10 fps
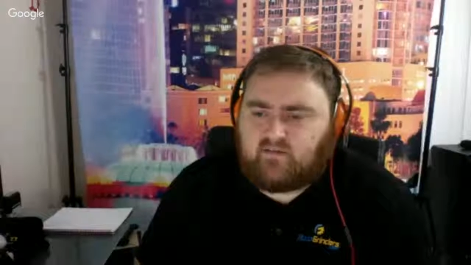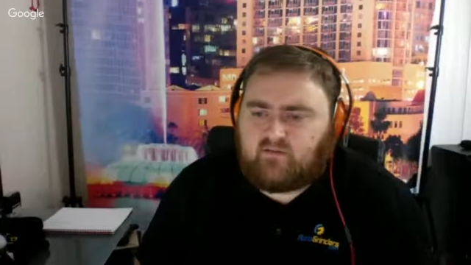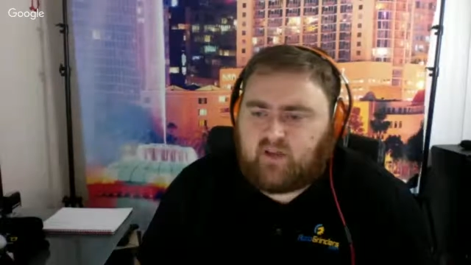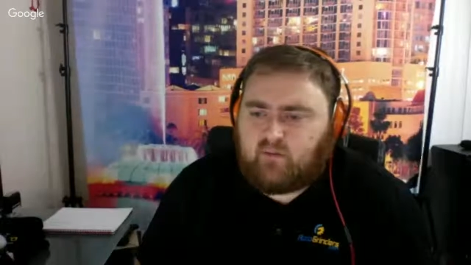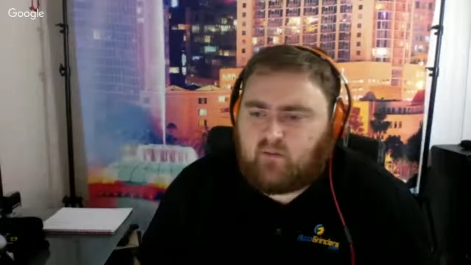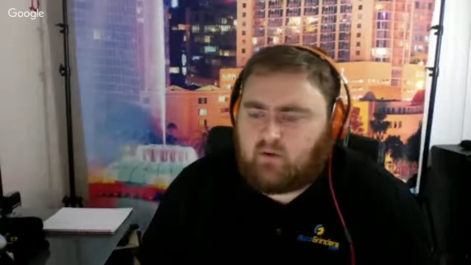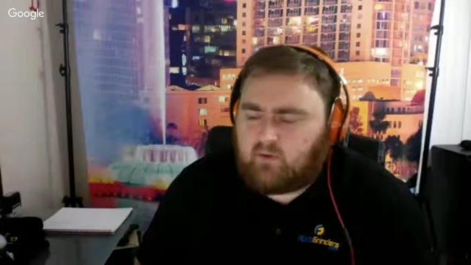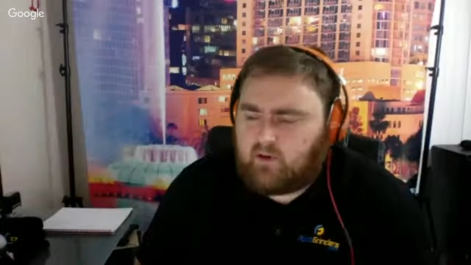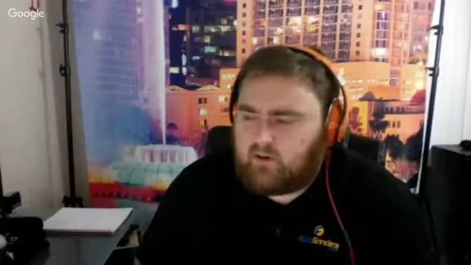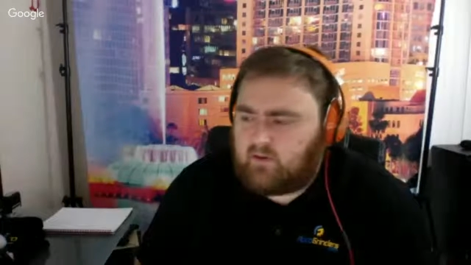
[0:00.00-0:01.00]
fly ball
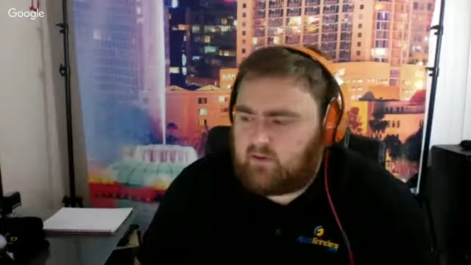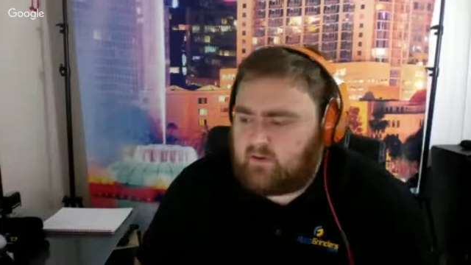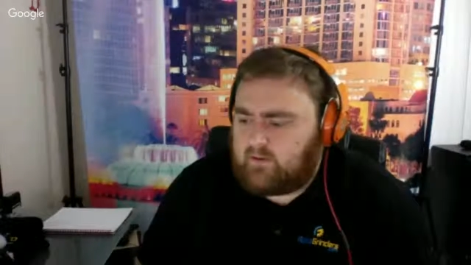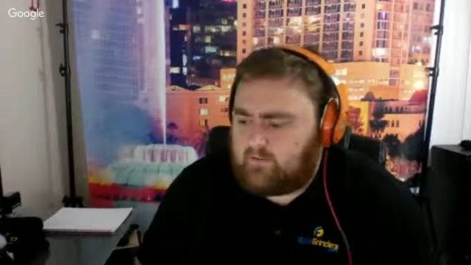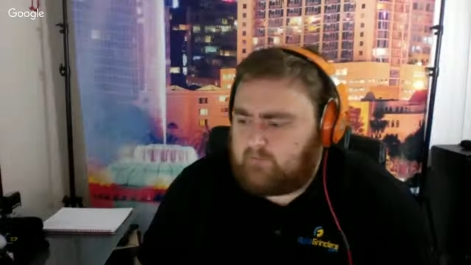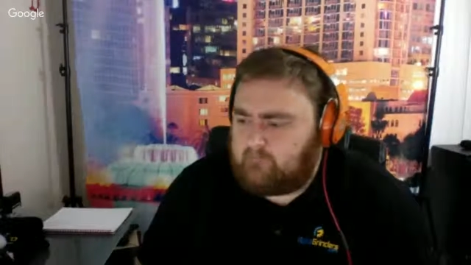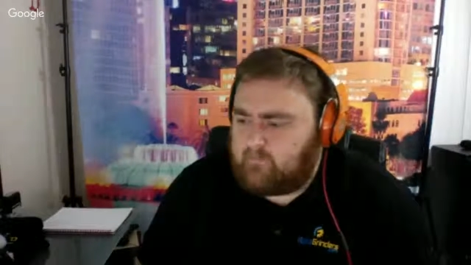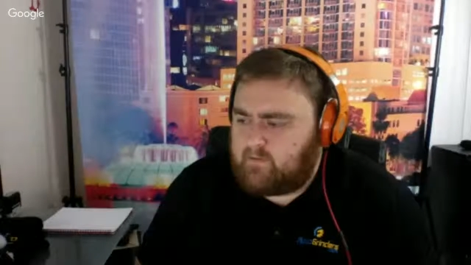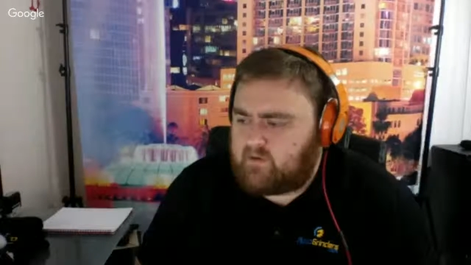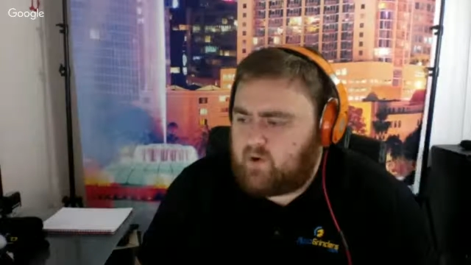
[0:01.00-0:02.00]
rate.
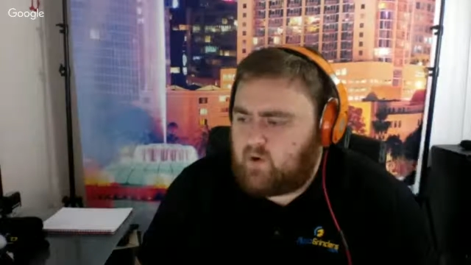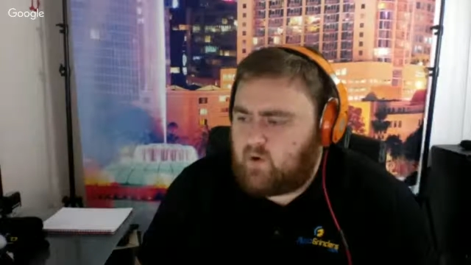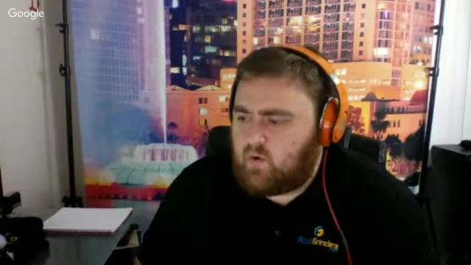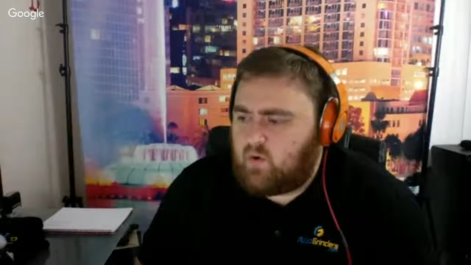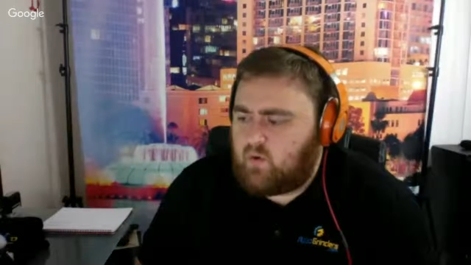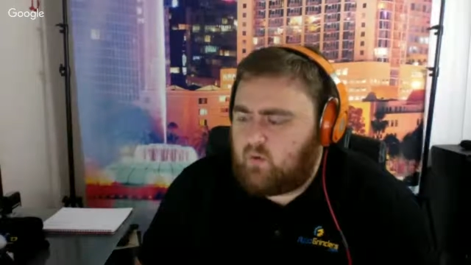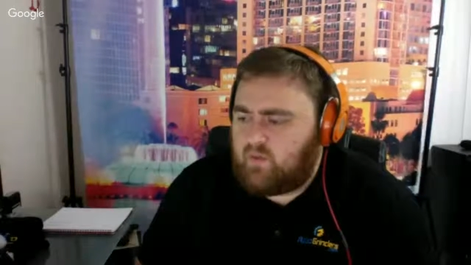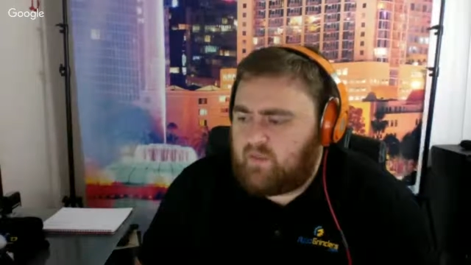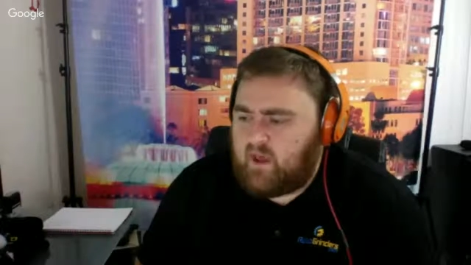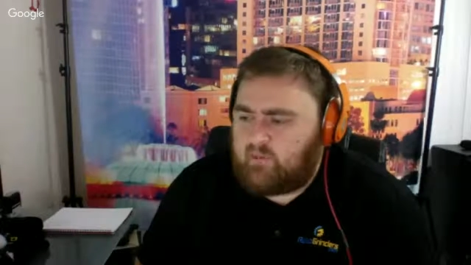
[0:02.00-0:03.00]
So
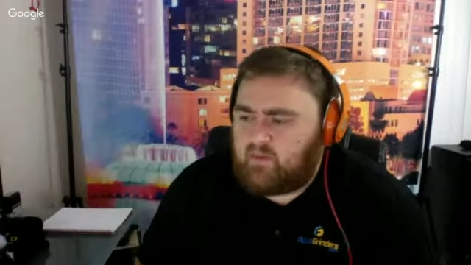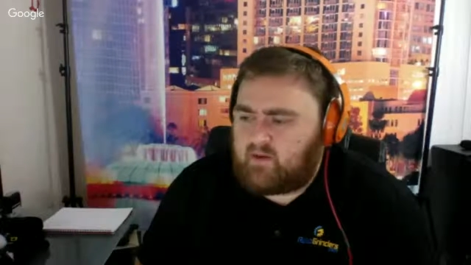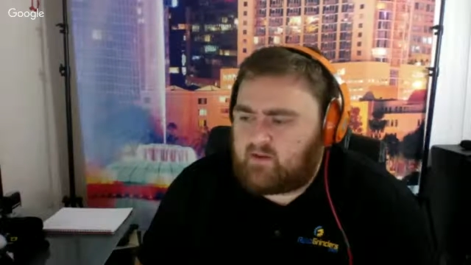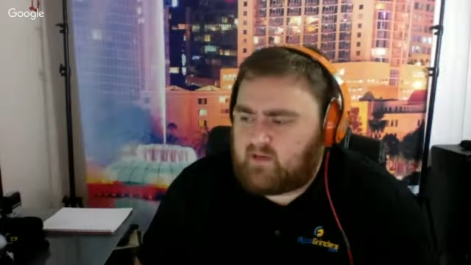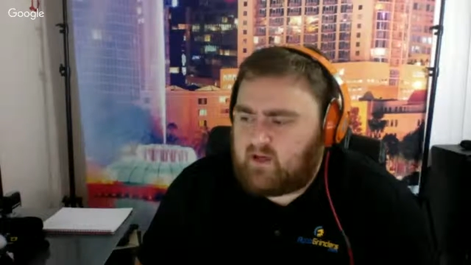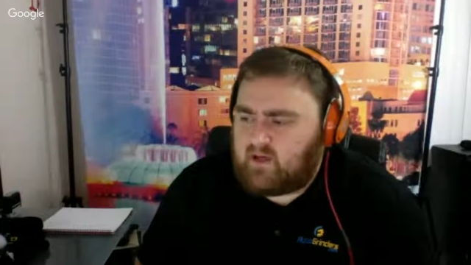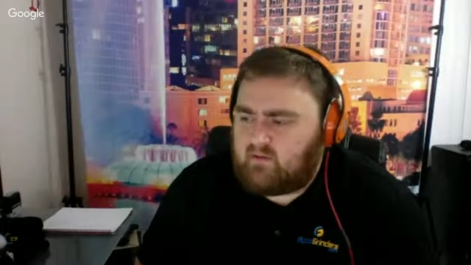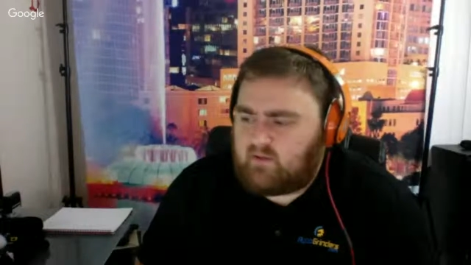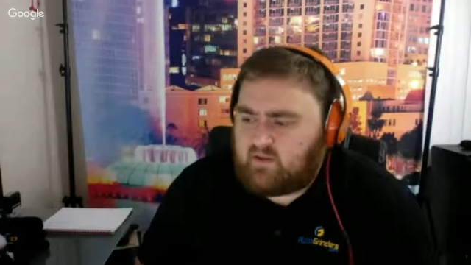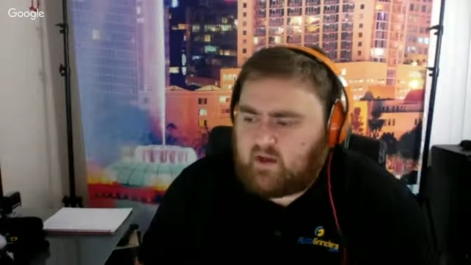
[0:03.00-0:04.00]
with that being
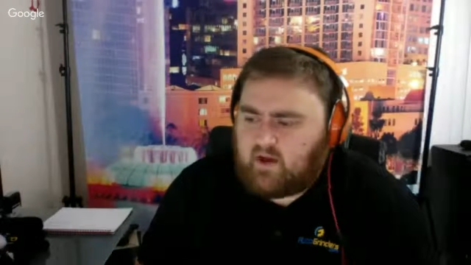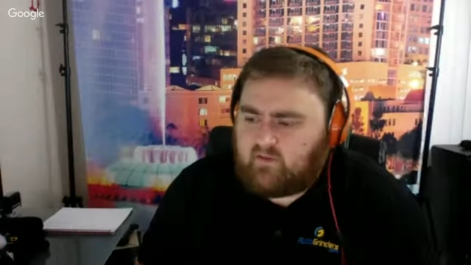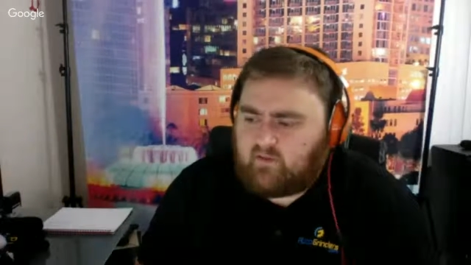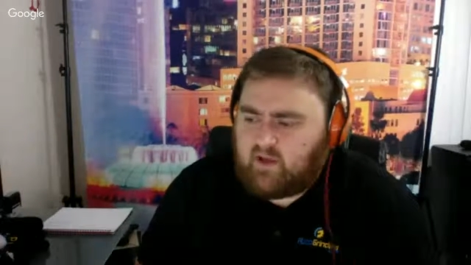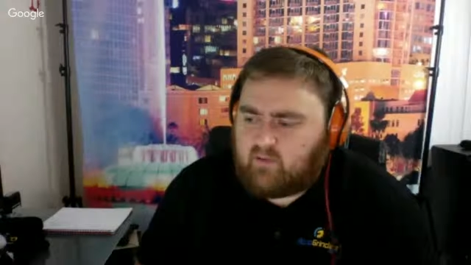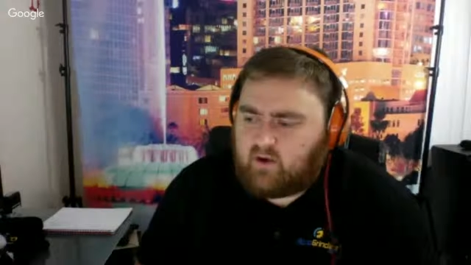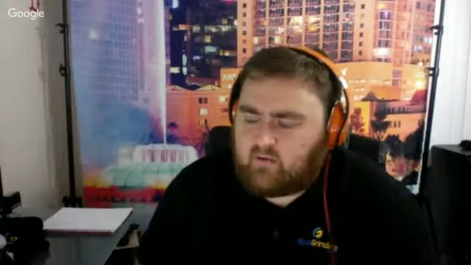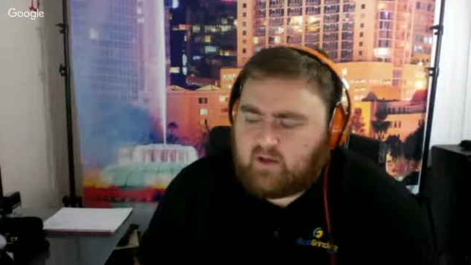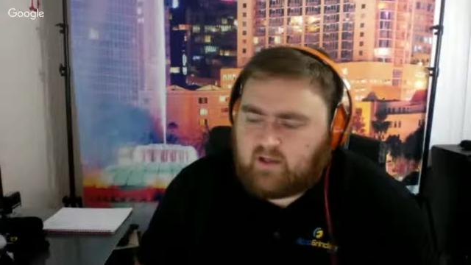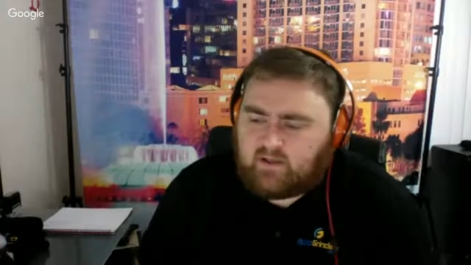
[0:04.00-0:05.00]
said, with the high fly ball
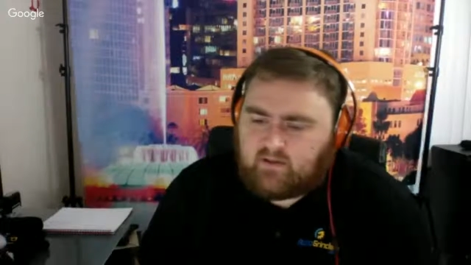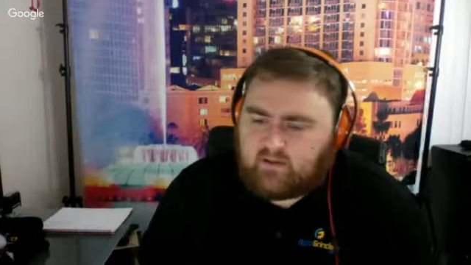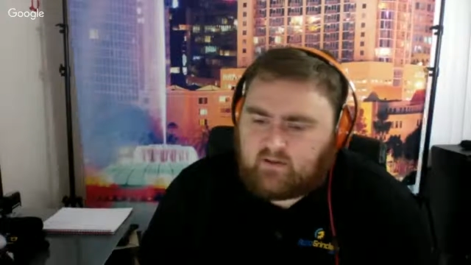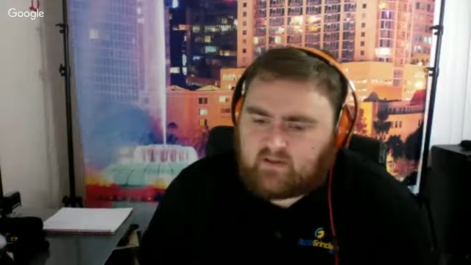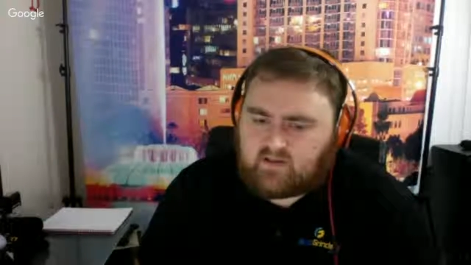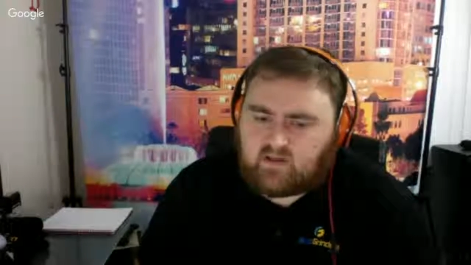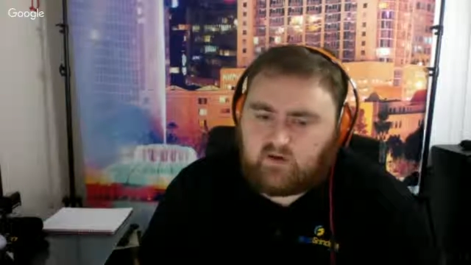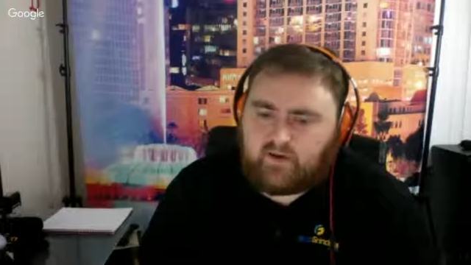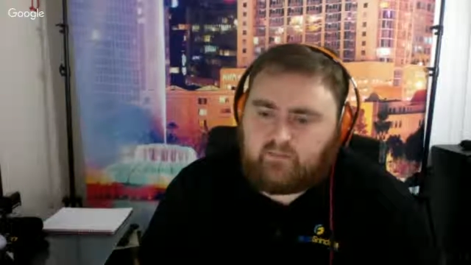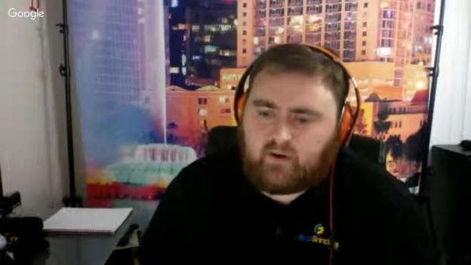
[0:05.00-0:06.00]
rate, this is a
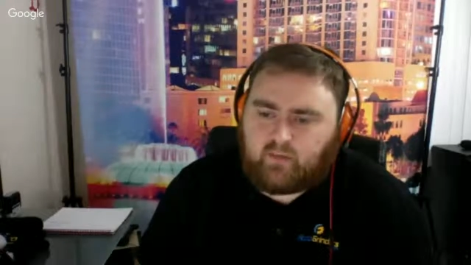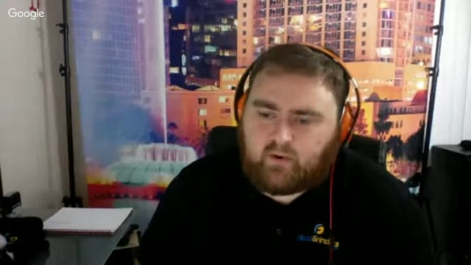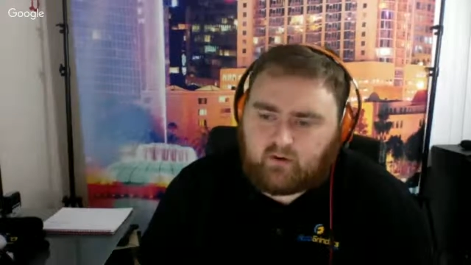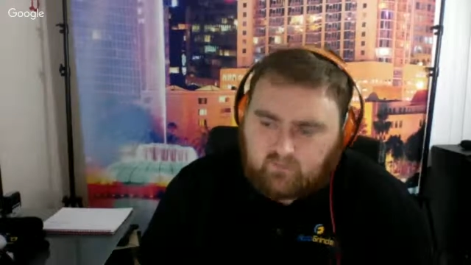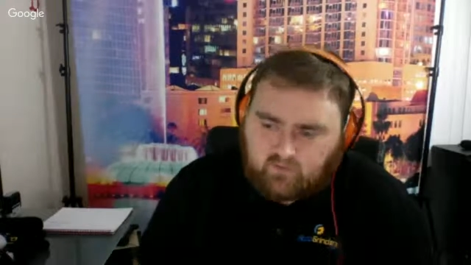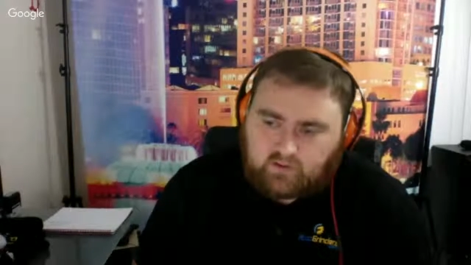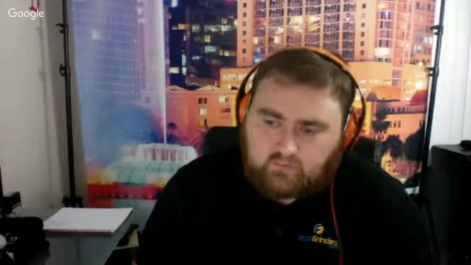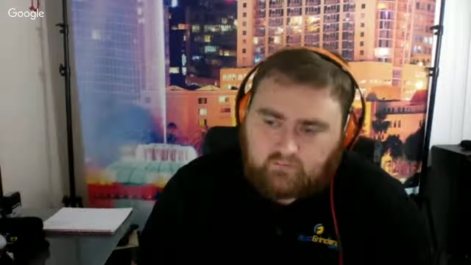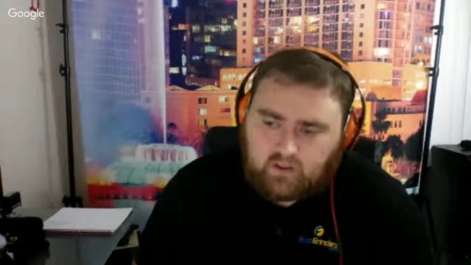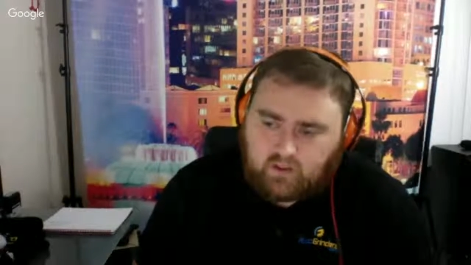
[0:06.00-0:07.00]
great ballpark for
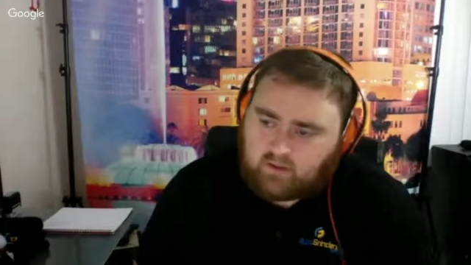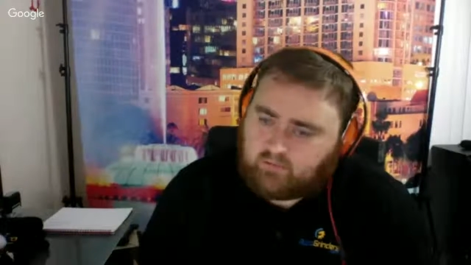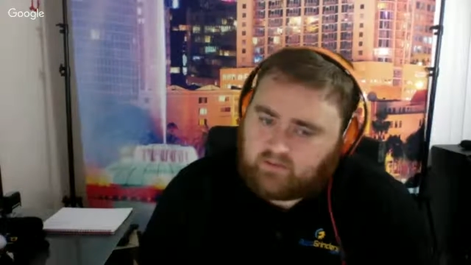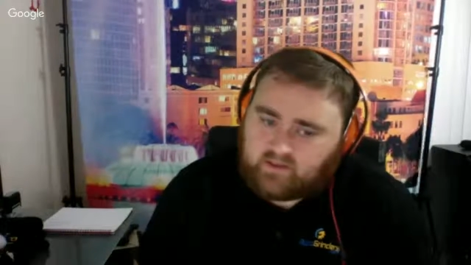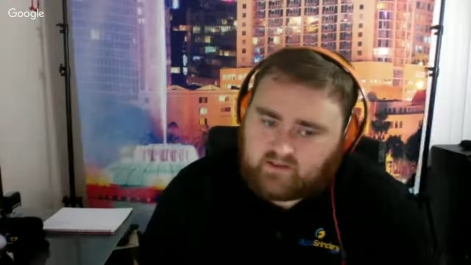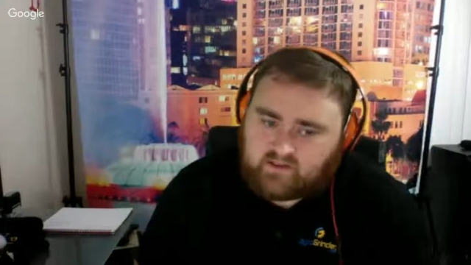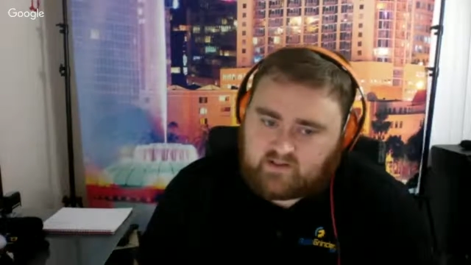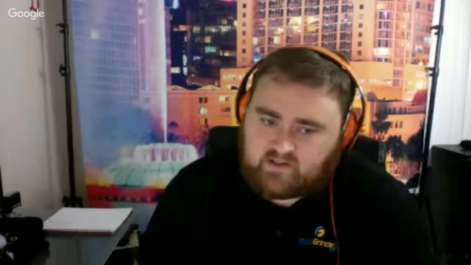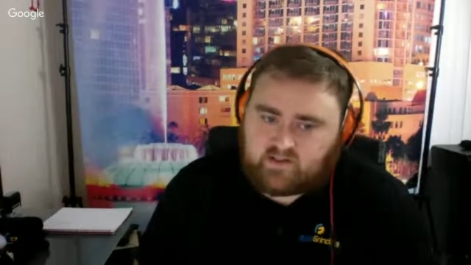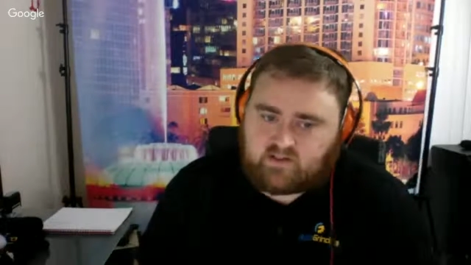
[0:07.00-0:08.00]
him because
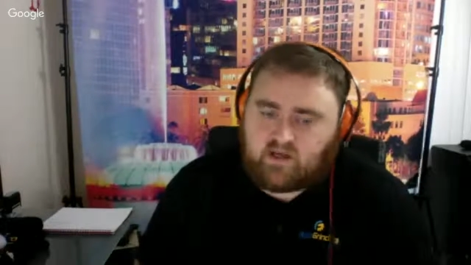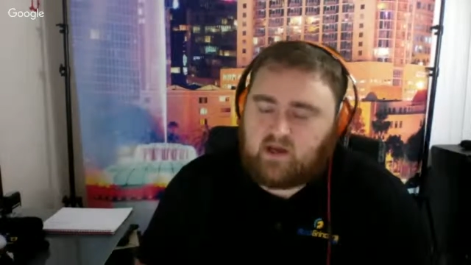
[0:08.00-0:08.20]
it's just,